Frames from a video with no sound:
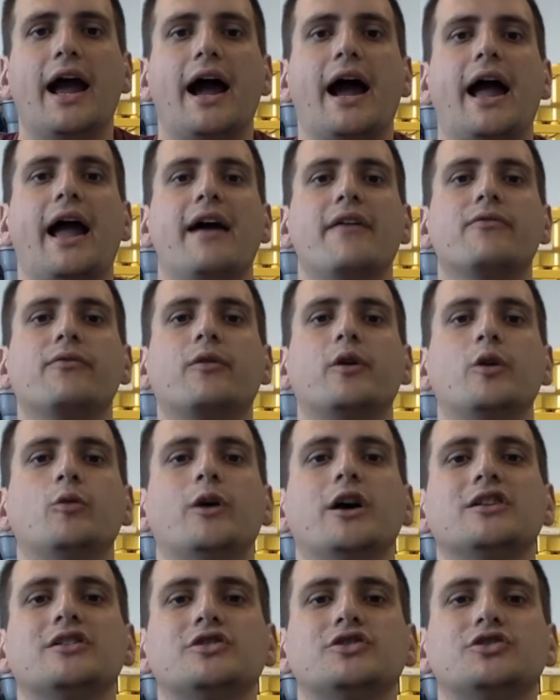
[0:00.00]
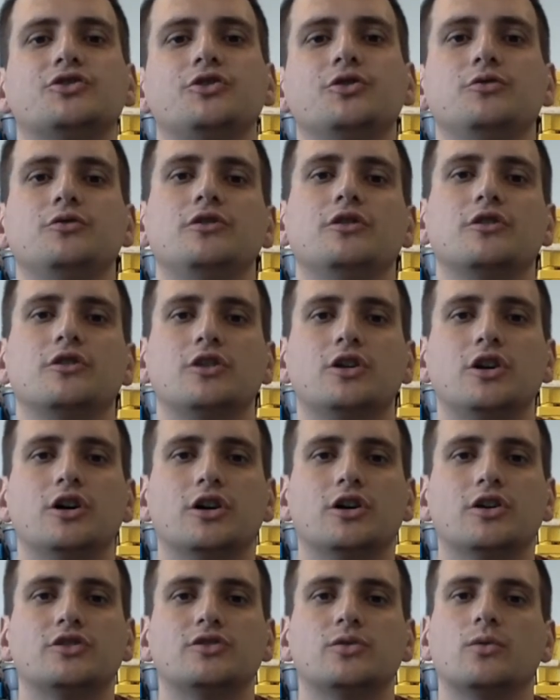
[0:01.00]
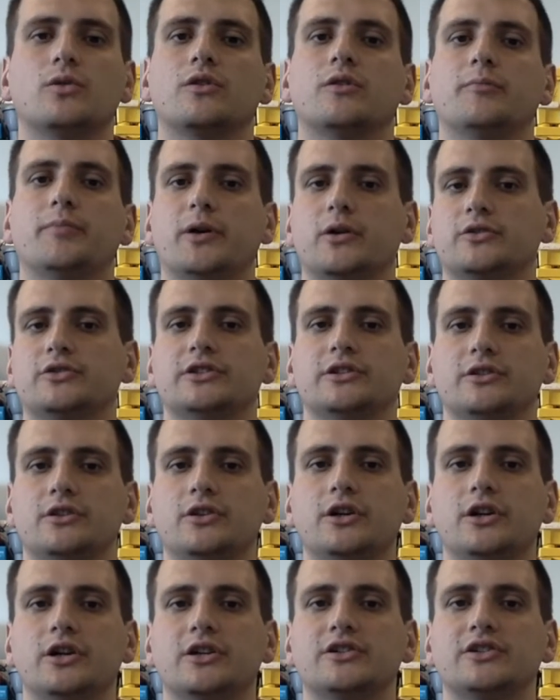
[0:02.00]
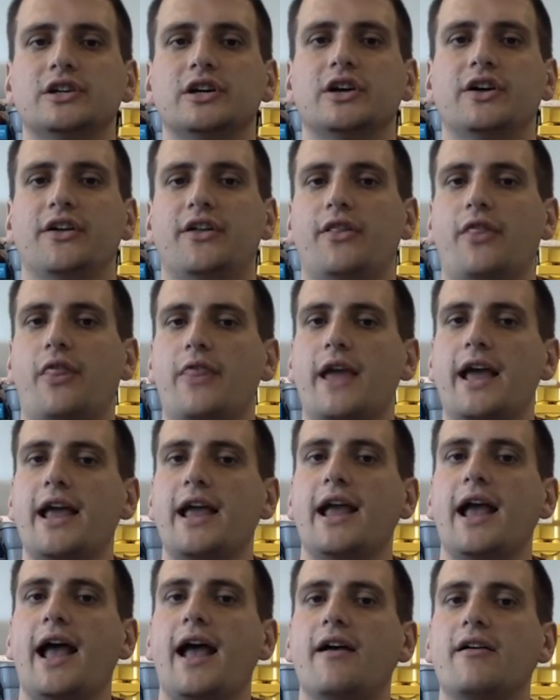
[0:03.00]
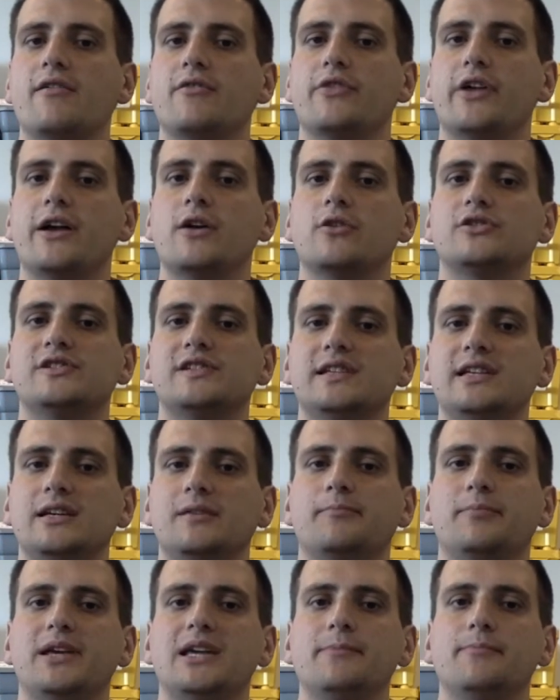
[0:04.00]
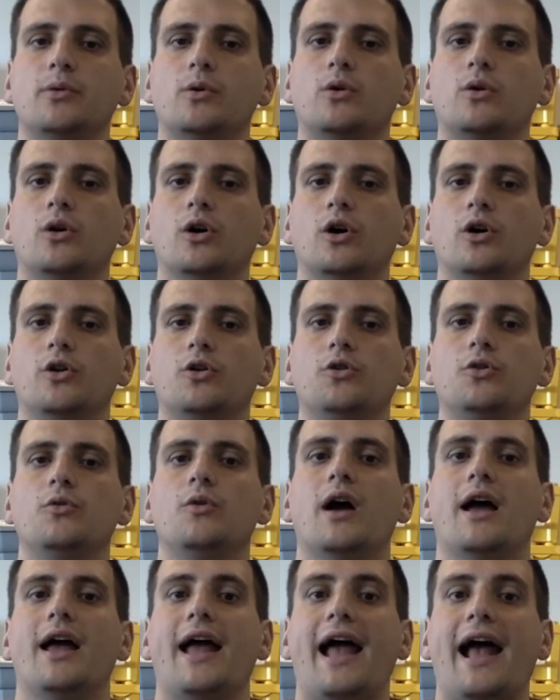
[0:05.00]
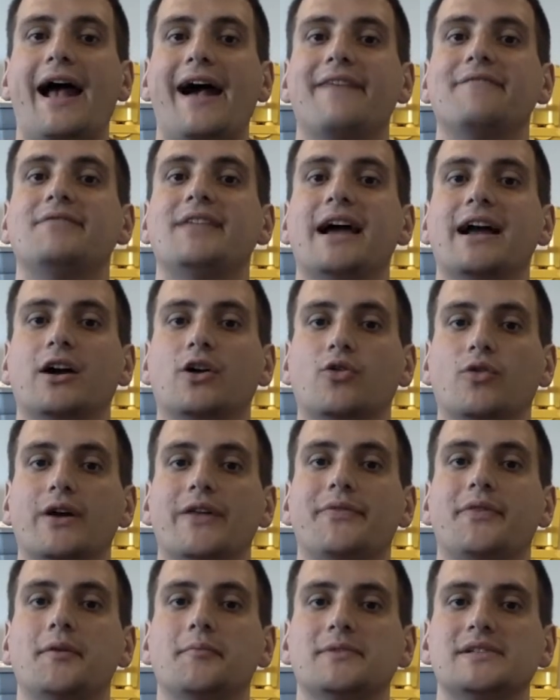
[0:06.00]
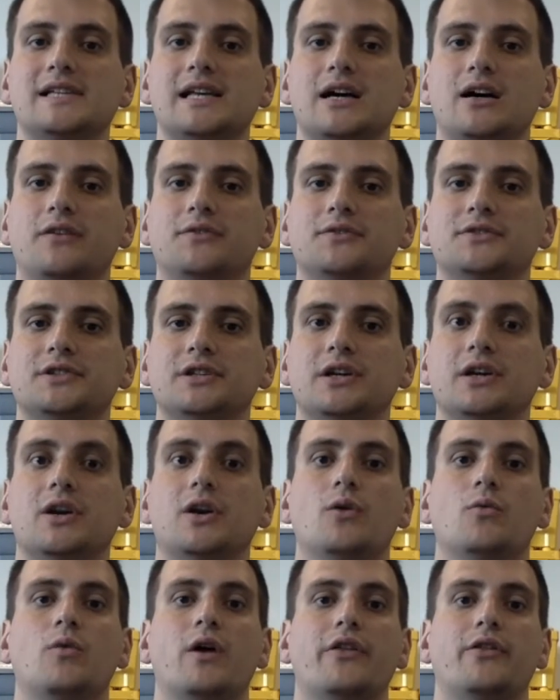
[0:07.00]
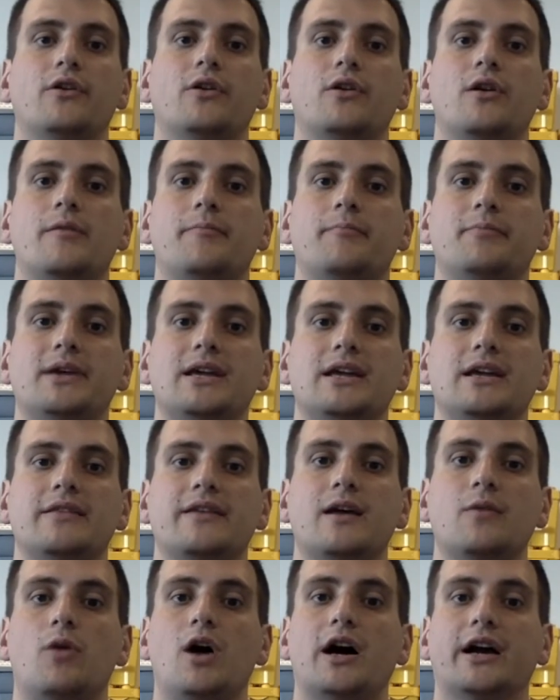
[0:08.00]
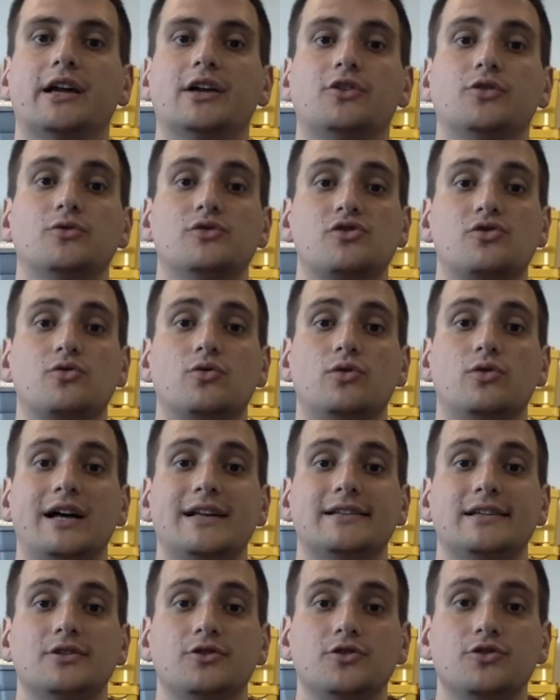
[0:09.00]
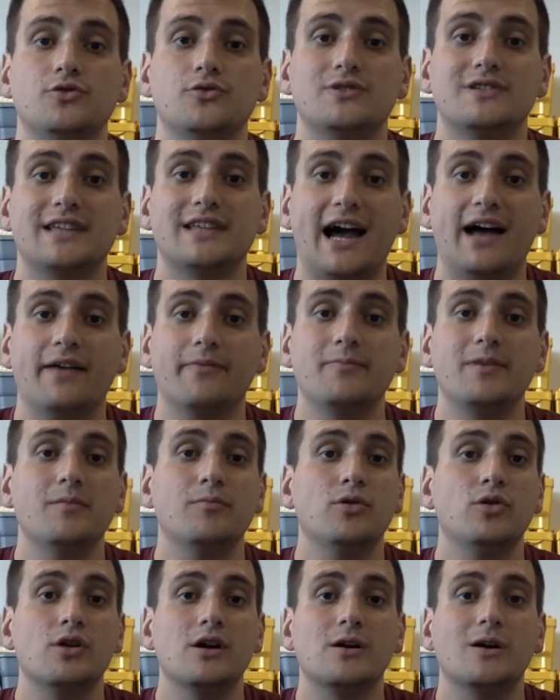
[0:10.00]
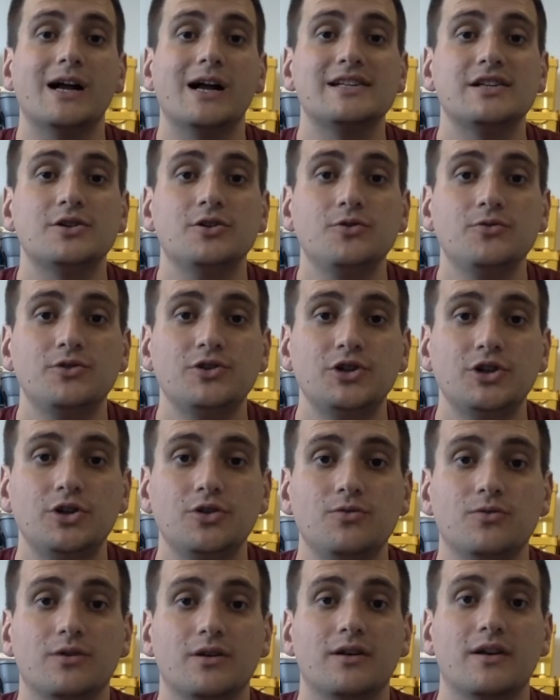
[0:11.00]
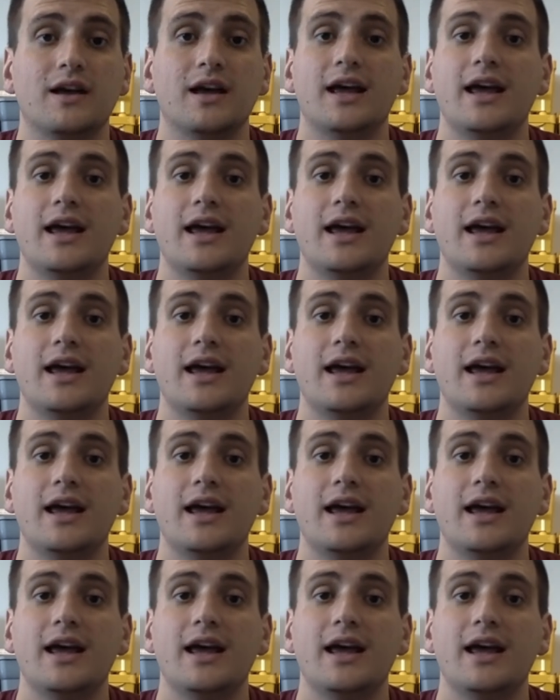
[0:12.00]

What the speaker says: everywhere the student looks or the person looks, they are seeing people who have that grit themselves. Whether it be they walk into a school as a new staff member or as a new student.